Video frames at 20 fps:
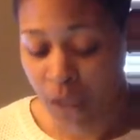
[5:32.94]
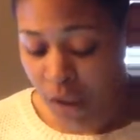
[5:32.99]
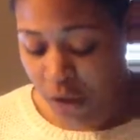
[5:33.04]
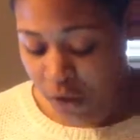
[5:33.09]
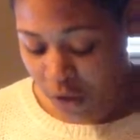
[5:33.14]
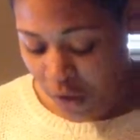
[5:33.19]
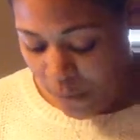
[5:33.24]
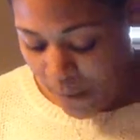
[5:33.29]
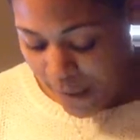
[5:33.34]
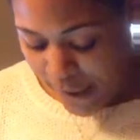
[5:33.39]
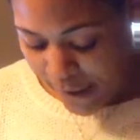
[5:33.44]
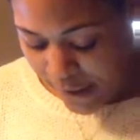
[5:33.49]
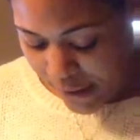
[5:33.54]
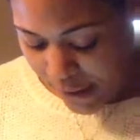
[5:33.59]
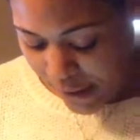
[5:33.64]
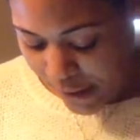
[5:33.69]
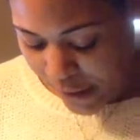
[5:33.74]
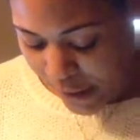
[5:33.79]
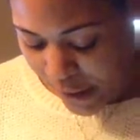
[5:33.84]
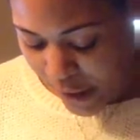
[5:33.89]
So
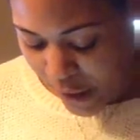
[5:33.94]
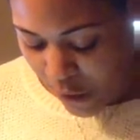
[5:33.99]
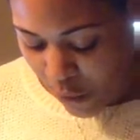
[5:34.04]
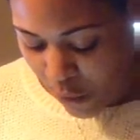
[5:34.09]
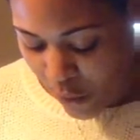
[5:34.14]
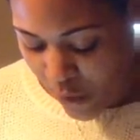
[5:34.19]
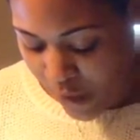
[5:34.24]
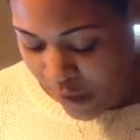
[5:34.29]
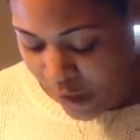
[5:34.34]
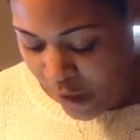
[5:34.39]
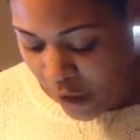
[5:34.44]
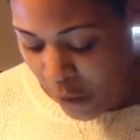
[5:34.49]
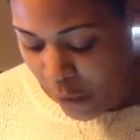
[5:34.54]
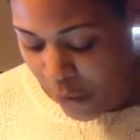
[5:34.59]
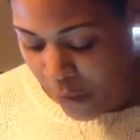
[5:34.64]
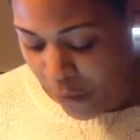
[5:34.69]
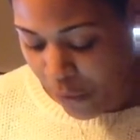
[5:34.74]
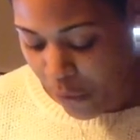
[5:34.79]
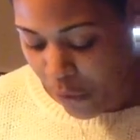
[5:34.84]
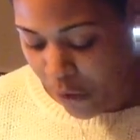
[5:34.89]
basically, what
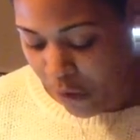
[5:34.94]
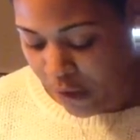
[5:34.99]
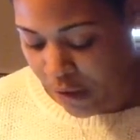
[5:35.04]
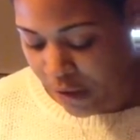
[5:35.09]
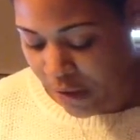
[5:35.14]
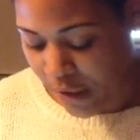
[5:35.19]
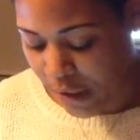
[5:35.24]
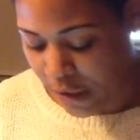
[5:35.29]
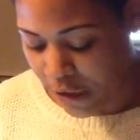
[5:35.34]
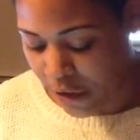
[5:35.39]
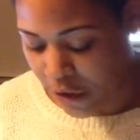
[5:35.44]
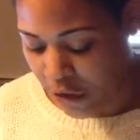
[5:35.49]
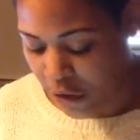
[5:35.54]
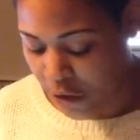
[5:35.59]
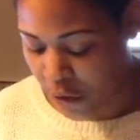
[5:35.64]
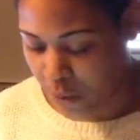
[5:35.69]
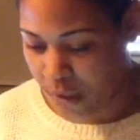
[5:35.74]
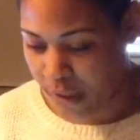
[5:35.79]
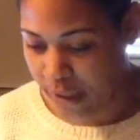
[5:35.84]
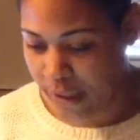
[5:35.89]
elopement boils down
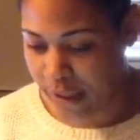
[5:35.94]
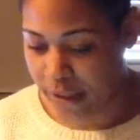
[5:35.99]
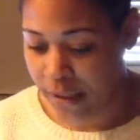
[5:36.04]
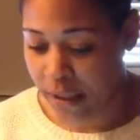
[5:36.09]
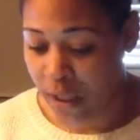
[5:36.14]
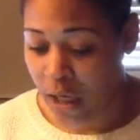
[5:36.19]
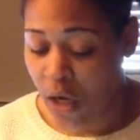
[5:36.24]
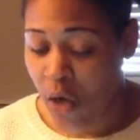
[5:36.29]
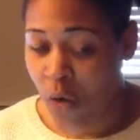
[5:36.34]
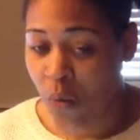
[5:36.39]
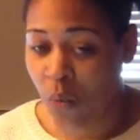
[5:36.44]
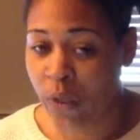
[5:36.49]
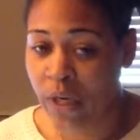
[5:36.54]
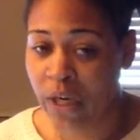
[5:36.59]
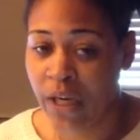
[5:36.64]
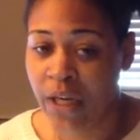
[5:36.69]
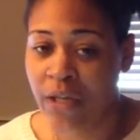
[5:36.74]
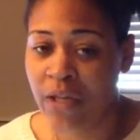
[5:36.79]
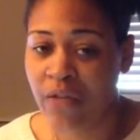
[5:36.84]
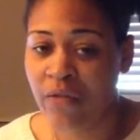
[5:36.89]
to is when
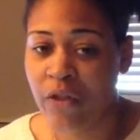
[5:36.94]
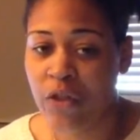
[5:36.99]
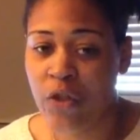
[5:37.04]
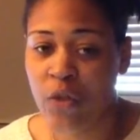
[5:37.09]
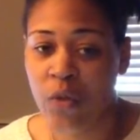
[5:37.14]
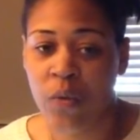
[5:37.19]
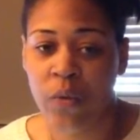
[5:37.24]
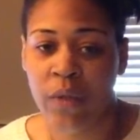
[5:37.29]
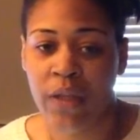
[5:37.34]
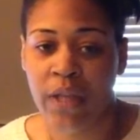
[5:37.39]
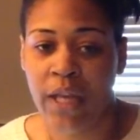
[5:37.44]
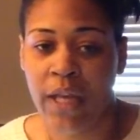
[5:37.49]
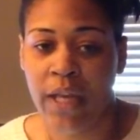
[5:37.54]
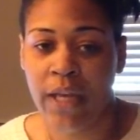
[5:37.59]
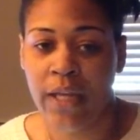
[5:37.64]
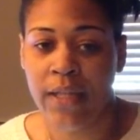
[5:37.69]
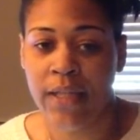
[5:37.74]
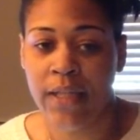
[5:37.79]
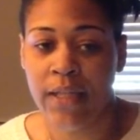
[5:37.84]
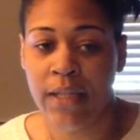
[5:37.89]
an individual with
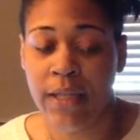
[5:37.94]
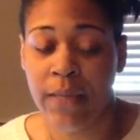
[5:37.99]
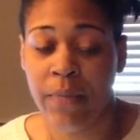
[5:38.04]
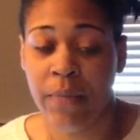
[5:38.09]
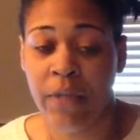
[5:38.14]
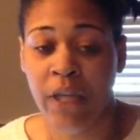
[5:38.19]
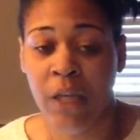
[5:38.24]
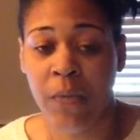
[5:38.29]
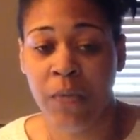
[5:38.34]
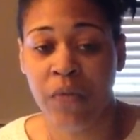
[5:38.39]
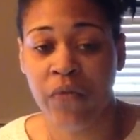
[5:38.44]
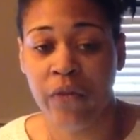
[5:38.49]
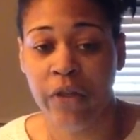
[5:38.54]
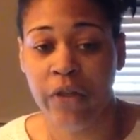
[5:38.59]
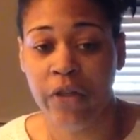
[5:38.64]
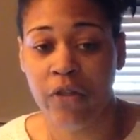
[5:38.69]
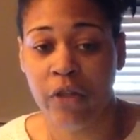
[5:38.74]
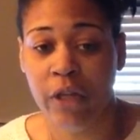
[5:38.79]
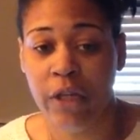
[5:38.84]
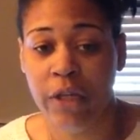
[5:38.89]
ASD becomes
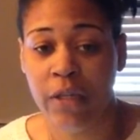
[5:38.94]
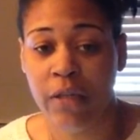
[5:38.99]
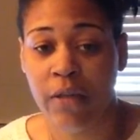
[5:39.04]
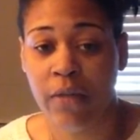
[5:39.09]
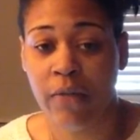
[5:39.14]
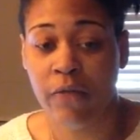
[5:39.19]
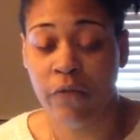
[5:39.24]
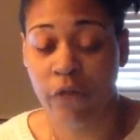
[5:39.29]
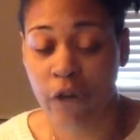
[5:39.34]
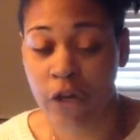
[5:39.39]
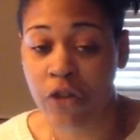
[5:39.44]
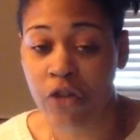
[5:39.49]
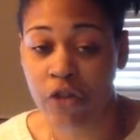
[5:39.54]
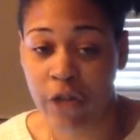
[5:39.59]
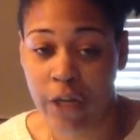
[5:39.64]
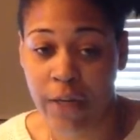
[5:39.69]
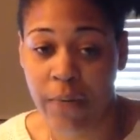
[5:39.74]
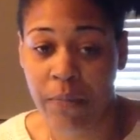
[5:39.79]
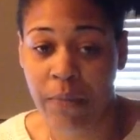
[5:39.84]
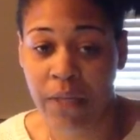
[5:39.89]

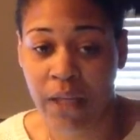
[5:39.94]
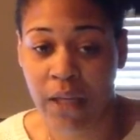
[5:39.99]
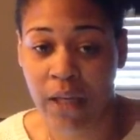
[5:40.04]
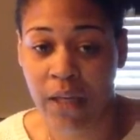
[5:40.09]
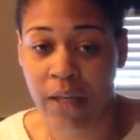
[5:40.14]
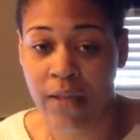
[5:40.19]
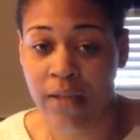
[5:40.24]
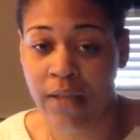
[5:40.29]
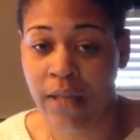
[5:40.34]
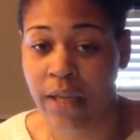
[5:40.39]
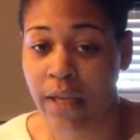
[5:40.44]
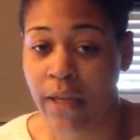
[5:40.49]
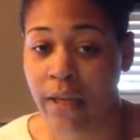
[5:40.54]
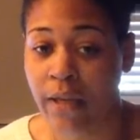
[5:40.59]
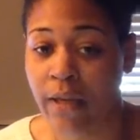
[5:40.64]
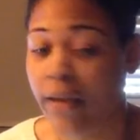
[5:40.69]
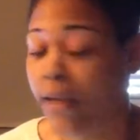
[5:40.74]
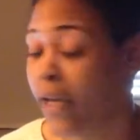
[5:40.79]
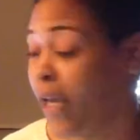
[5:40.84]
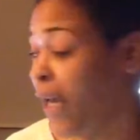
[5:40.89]
frustrated because
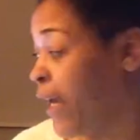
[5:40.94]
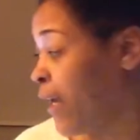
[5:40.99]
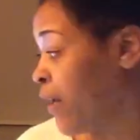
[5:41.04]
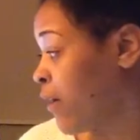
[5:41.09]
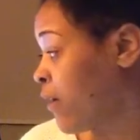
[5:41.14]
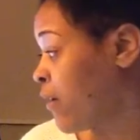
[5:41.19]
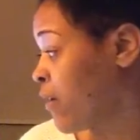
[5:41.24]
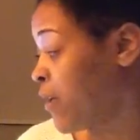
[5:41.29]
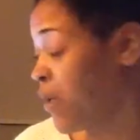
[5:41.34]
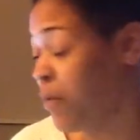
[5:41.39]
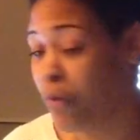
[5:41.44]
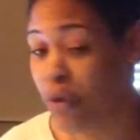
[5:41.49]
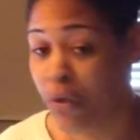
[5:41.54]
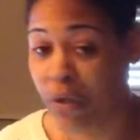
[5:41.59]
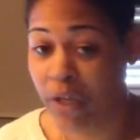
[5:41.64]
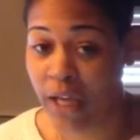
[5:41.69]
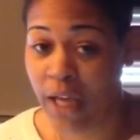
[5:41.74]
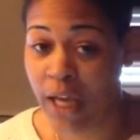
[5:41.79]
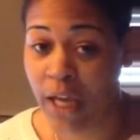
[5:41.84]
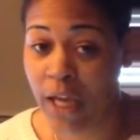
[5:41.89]
they can't
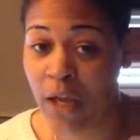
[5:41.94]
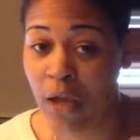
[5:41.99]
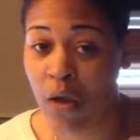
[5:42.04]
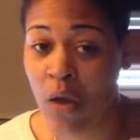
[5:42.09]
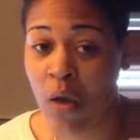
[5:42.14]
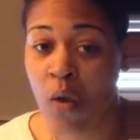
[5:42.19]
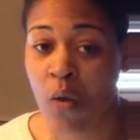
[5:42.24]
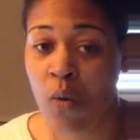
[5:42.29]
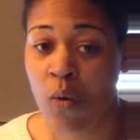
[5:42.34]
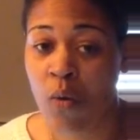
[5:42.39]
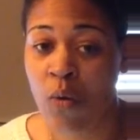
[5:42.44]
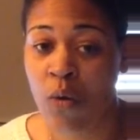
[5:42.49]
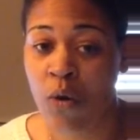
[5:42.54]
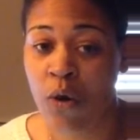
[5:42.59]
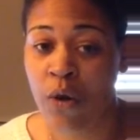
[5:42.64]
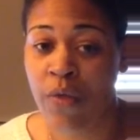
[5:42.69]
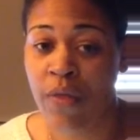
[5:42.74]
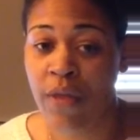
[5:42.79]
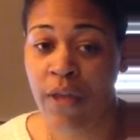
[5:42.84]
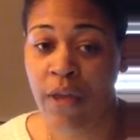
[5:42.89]
communicate
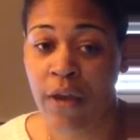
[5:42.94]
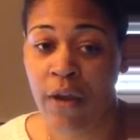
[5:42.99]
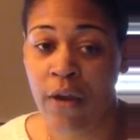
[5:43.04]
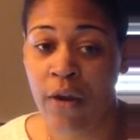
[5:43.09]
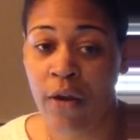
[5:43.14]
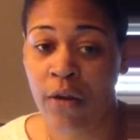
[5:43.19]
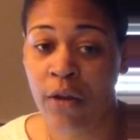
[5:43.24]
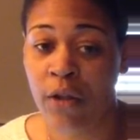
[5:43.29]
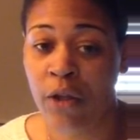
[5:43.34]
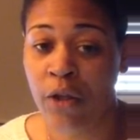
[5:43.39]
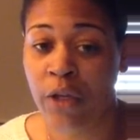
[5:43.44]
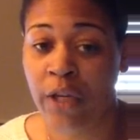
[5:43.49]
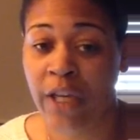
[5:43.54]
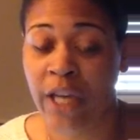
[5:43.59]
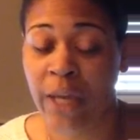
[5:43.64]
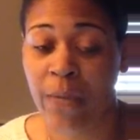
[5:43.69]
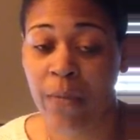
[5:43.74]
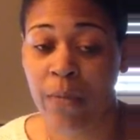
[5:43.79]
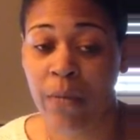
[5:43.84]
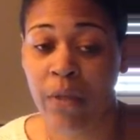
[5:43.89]
or their learning
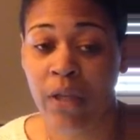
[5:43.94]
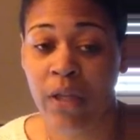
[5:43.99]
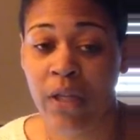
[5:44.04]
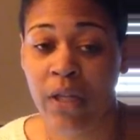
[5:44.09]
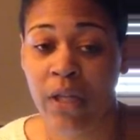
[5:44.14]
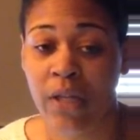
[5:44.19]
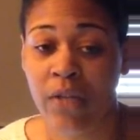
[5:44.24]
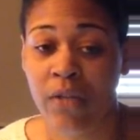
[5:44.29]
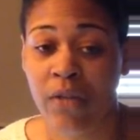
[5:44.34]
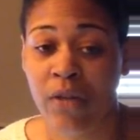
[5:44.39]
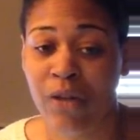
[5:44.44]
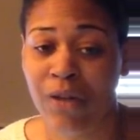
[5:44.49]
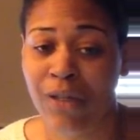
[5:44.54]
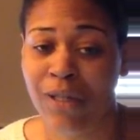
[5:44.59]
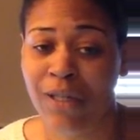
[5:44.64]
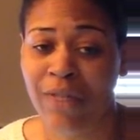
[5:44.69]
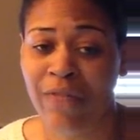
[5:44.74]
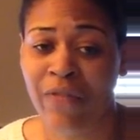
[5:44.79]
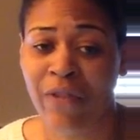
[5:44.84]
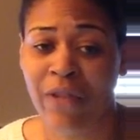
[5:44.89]
capabilities are on a
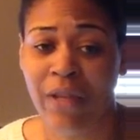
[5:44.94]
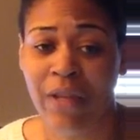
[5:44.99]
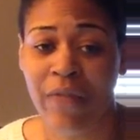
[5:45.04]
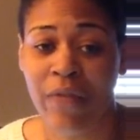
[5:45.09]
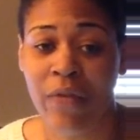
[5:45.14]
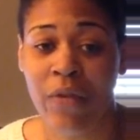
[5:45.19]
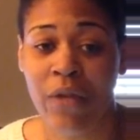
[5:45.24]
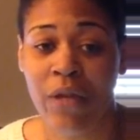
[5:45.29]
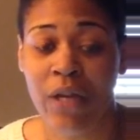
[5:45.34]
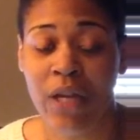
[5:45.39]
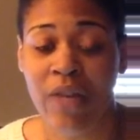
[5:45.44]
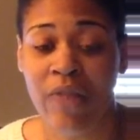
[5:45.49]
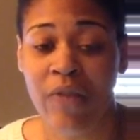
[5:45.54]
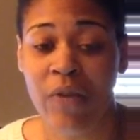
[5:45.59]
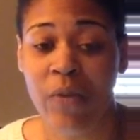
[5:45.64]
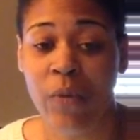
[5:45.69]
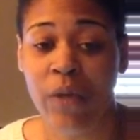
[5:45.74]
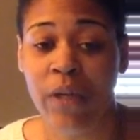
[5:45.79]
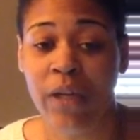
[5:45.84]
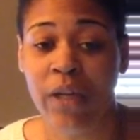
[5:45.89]
different level than
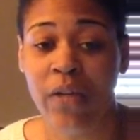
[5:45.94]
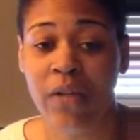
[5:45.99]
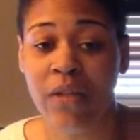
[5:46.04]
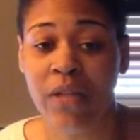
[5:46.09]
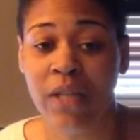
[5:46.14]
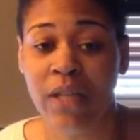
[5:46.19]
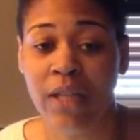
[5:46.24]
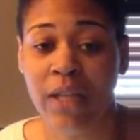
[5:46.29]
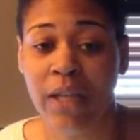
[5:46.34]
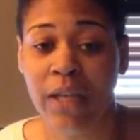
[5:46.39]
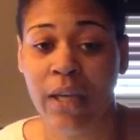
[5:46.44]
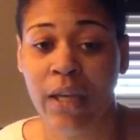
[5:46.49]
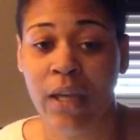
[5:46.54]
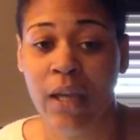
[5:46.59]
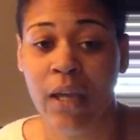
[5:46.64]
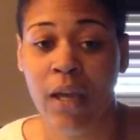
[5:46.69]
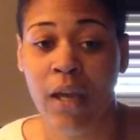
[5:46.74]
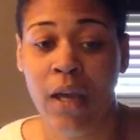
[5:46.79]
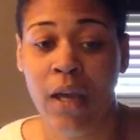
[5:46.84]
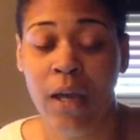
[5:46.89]
everyone else that they
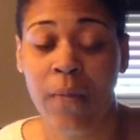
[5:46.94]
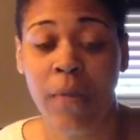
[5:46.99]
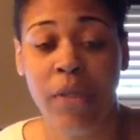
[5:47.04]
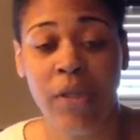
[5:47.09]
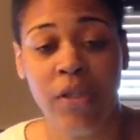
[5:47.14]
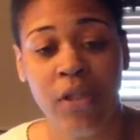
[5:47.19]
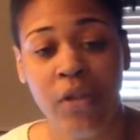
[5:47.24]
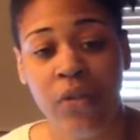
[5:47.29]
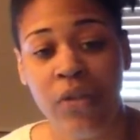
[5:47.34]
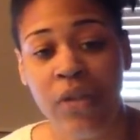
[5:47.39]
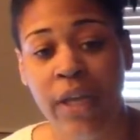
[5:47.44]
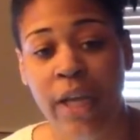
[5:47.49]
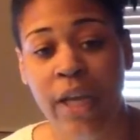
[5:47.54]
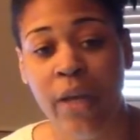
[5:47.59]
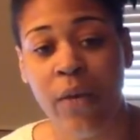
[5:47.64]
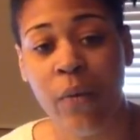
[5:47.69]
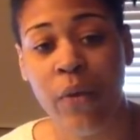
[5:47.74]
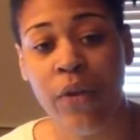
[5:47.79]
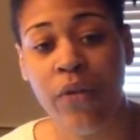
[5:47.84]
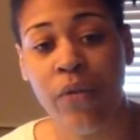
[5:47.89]

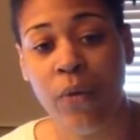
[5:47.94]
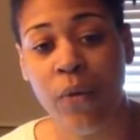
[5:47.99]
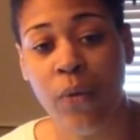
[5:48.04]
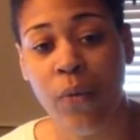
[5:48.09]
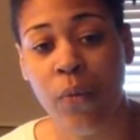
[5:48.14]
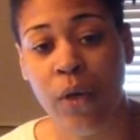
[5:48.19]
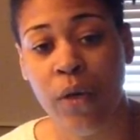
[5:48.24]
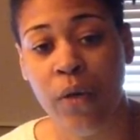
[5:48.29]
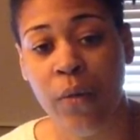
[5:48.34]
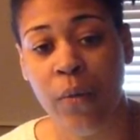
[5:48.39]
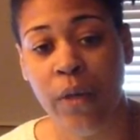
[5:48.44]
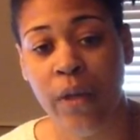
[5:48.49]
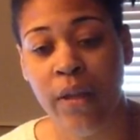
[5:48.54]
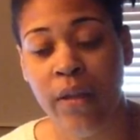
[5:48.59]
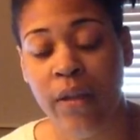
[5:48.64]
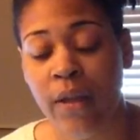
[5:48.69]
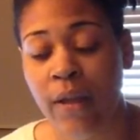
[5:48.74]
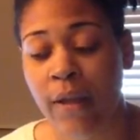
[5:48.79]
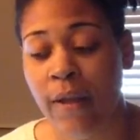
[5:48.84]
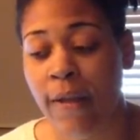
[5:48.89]
associate with or work with,
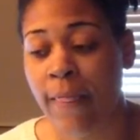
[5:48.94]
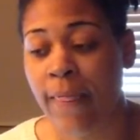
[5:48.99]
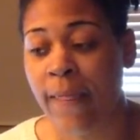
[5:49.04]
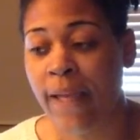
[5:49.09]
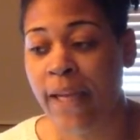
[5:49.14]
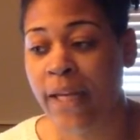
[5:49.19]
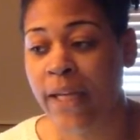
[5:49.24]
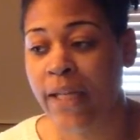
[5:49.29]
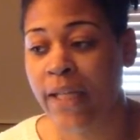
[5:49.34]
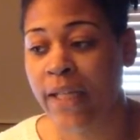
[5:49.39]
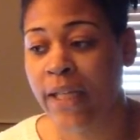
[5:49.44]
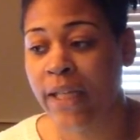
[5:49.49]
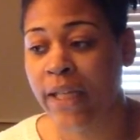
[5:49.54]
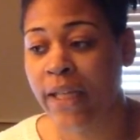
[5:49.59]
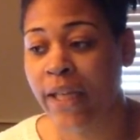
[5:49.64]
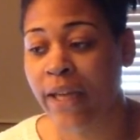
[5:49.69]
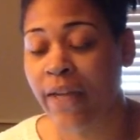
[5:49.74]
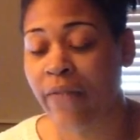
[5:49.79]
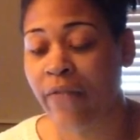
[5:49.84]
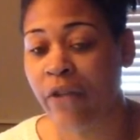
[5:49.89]
they need to get
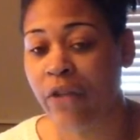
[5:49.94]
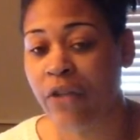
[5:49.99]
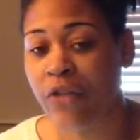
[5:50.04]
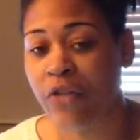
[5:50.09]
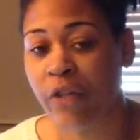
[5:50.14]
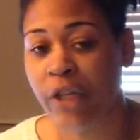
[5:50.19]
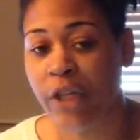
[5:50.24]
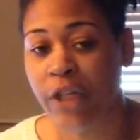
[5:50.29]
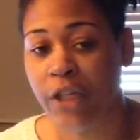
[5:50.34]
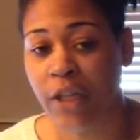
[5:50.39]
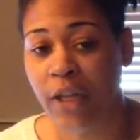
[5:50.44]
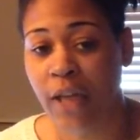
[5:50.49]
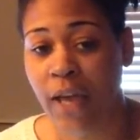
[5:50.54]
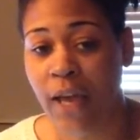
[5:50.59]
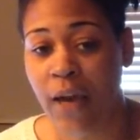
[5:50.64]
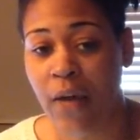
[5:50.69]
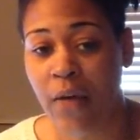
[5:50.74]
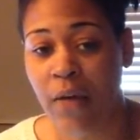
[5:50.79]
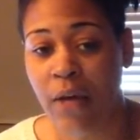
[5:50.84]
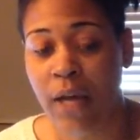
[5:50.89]
that frustration
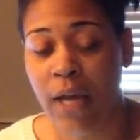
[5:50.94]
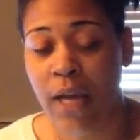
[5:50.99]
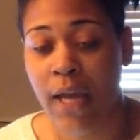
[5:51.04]
out.